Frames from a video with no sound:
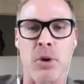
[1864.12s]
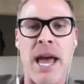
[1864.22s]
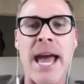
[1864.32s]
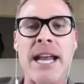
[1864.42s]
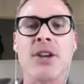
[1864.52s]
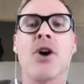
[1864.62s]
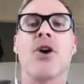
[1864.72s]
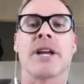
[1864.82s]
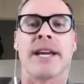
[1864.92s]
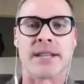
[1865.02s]
and
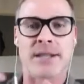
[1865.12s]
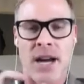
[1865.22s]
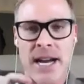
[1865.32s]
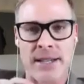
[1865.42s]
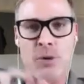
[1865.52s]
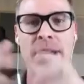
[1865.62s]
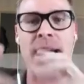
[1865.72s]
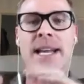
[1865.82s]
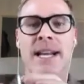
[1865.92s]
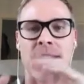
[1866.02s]
not get excited
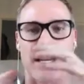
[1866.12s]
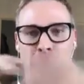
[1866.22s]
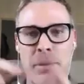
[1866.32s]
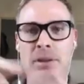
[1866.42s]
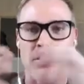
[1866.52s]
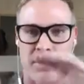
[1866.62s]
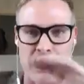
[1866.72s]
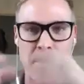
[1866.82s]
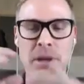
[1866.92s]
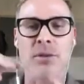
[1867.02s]
organically. It builds,
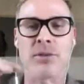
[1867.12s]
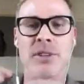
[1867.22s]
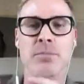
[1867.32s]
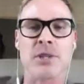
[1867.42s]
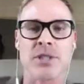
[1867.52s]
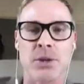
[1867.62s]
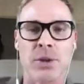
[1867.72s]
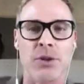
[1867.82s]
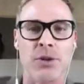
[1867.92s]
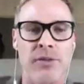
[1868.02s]
especially
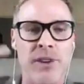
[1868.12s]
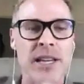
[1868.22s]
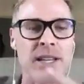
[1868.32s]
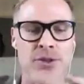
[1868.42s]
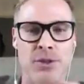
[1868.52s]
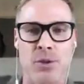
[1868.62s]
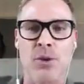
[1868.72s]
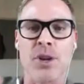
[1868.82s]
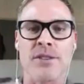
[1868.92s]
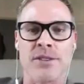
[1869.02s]
when you're feeling into your
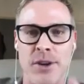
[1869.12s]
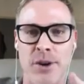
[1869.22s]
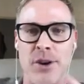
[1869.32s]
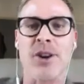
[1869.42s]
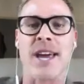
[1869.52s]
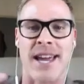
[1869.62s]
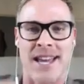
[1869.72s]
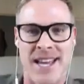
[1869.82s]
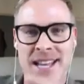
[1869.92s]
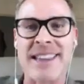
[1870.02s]
audience and going, okay,
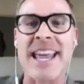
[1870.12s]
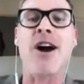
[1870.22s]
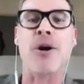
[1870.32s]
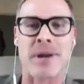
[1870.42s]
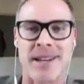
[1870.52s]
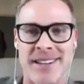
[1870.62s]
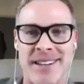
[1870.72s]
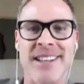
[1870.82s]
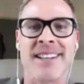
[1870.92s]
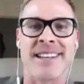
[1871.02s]
now I'm in it.
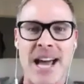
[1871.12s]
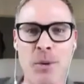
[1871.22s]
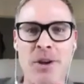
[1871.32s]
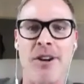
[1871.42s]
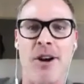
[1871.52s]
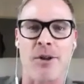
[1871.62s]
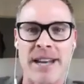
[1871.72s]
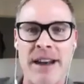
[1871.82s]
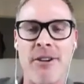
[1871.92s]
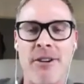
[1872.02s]
Now we're rolling.
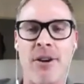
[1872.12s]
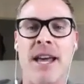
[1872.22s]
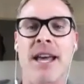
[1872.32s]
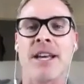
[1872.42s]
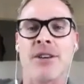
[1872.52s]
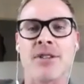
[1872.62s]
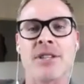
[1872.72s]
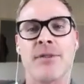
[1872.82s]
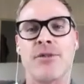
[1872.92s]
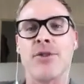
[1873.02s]
Now we're rolling. You
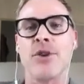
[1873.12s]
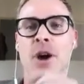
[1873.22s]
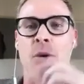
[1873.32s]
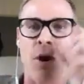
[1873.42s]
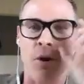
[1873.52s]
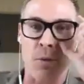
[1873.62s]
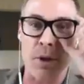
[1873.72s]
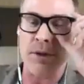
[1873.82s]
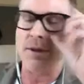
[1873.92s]
see, if you go on with